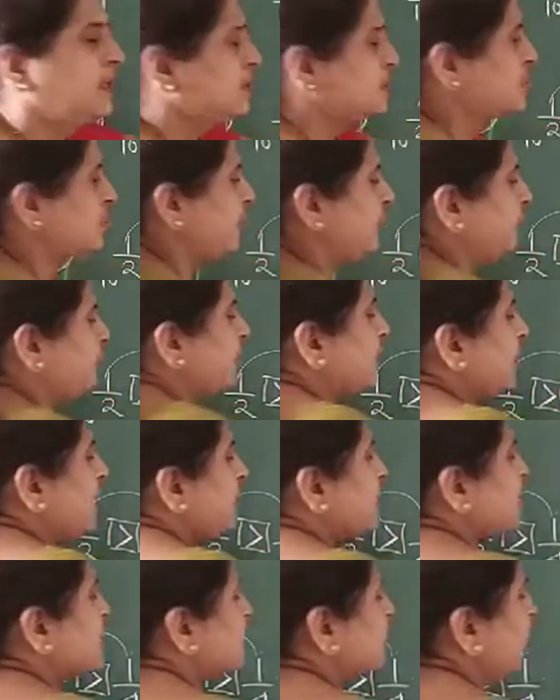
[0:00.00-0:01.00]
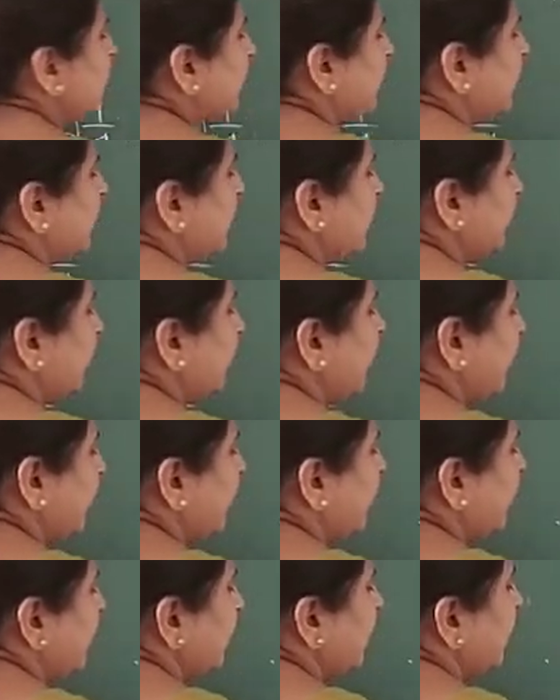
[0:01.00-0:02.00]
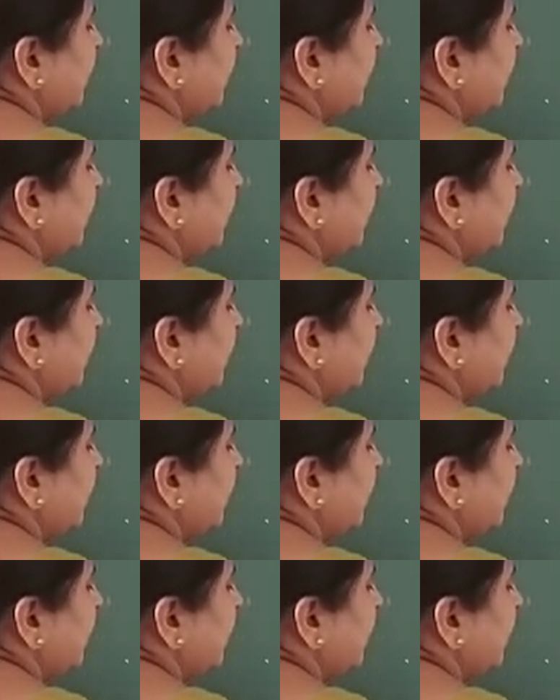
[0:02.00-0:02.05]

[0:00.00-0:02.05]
So if 3 is smaller than 5,